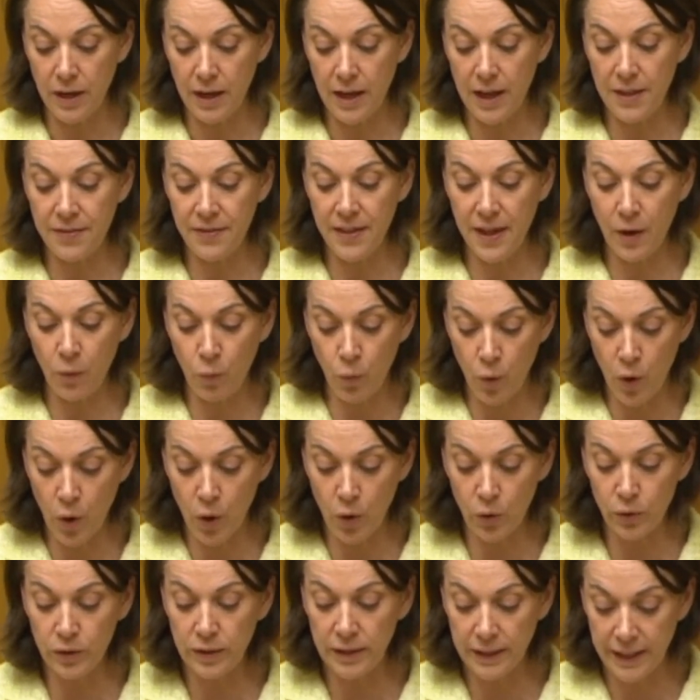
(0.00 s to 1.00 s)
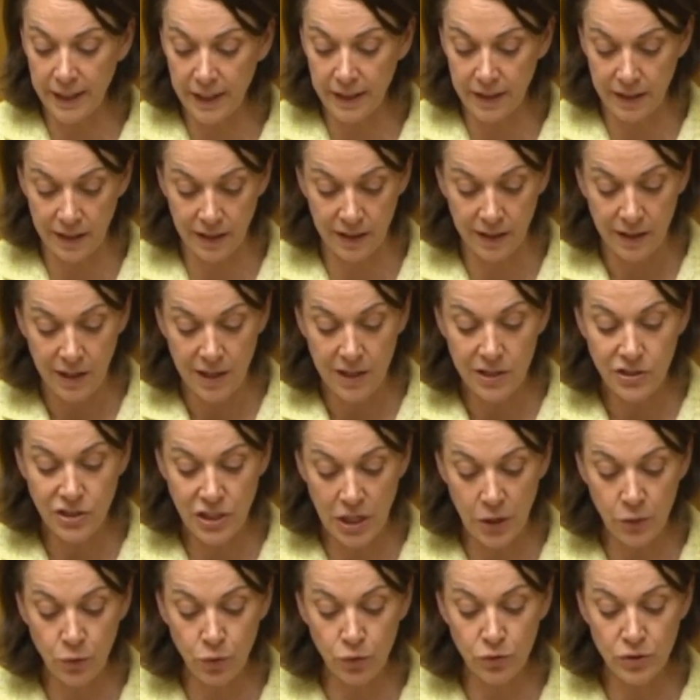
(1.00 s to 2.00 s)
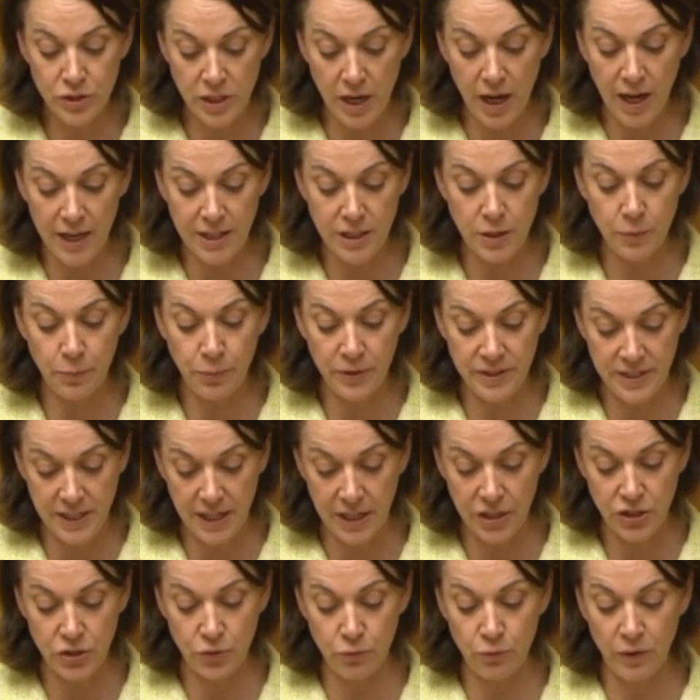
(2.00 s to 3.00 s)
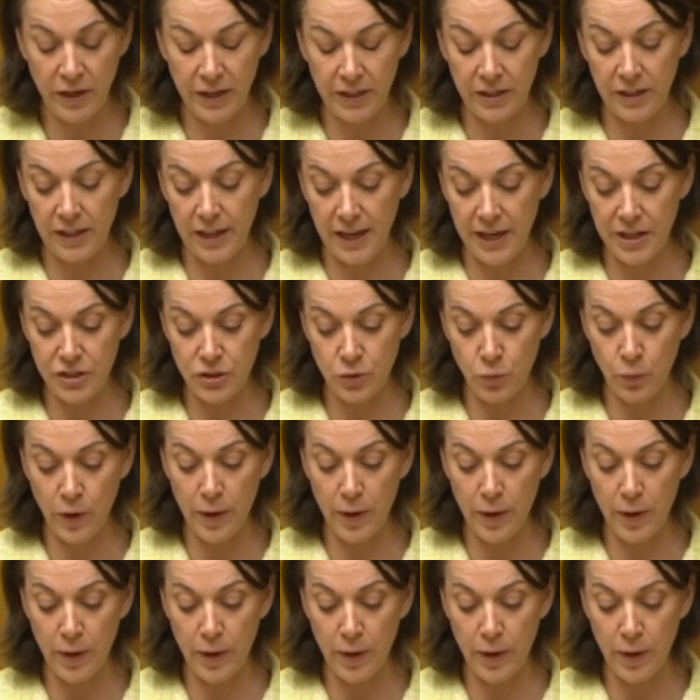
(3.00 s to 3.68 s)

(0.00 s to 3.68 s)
and their world-leading General Data Protection Regulation,